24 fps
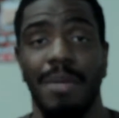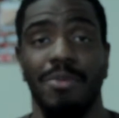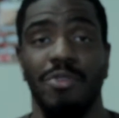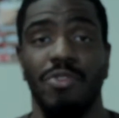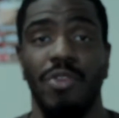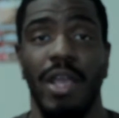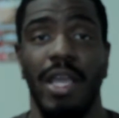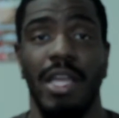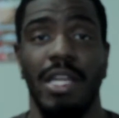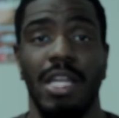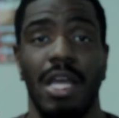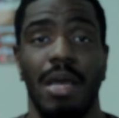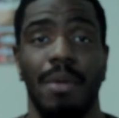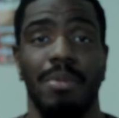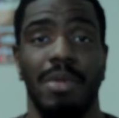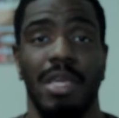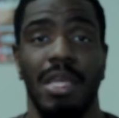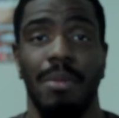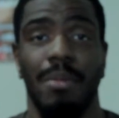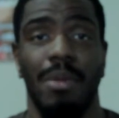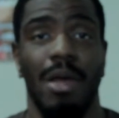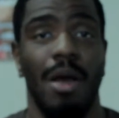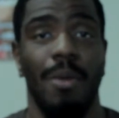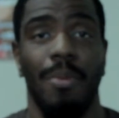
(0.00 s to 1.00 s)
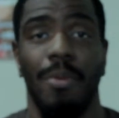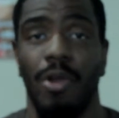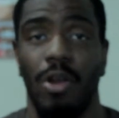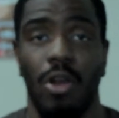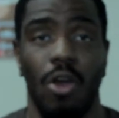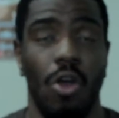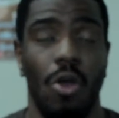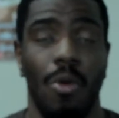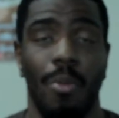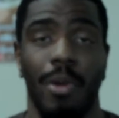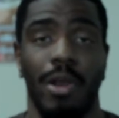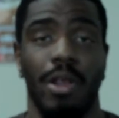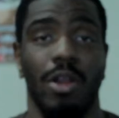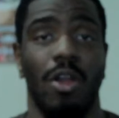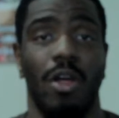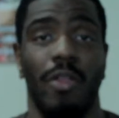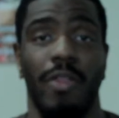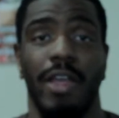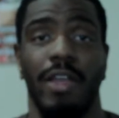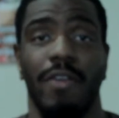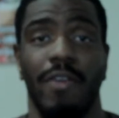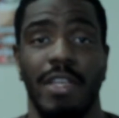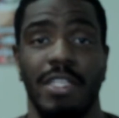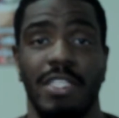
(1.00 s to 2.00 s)
trained up, get them help on their homework and all
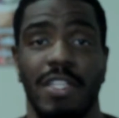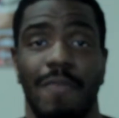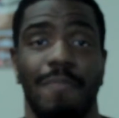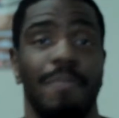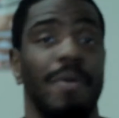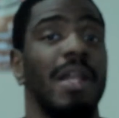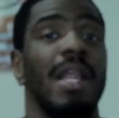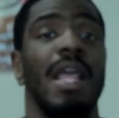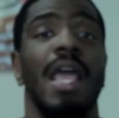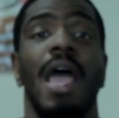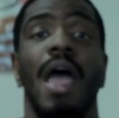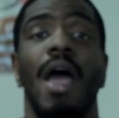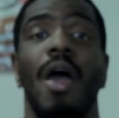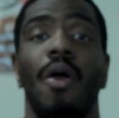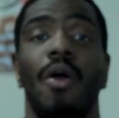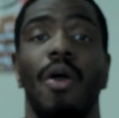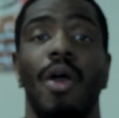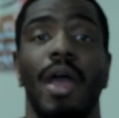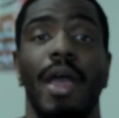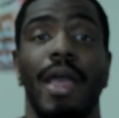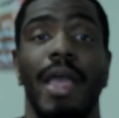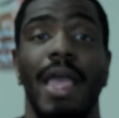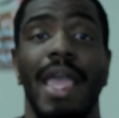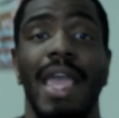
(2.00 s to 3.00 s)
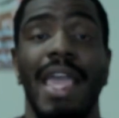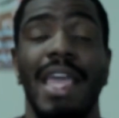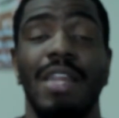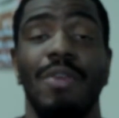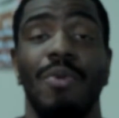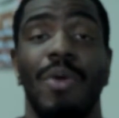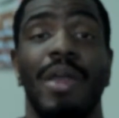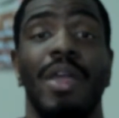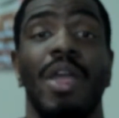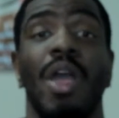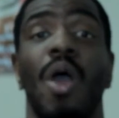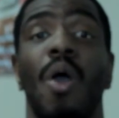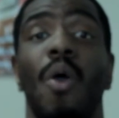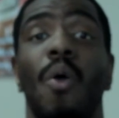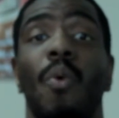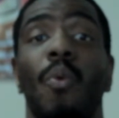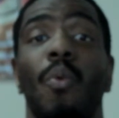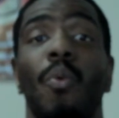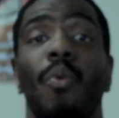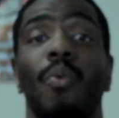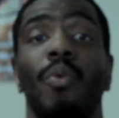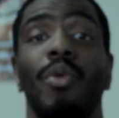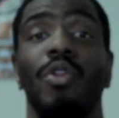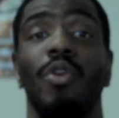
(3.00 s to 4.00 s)
that great stuff. But anyway,
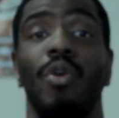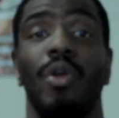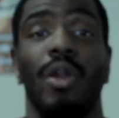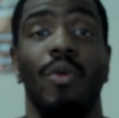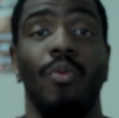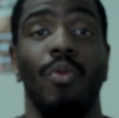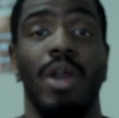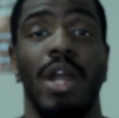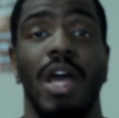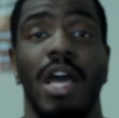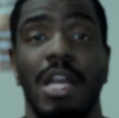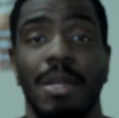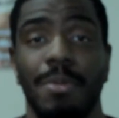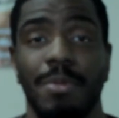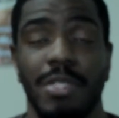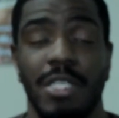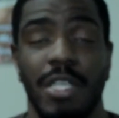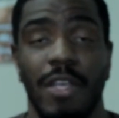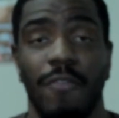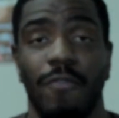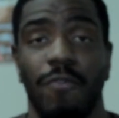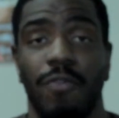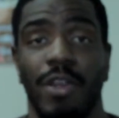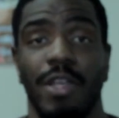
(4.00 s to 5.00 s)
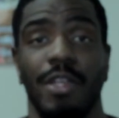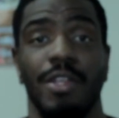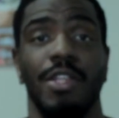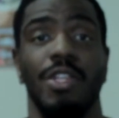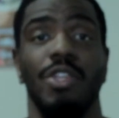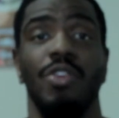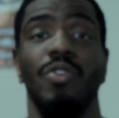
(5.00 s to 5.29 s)
we're doing it 100% free.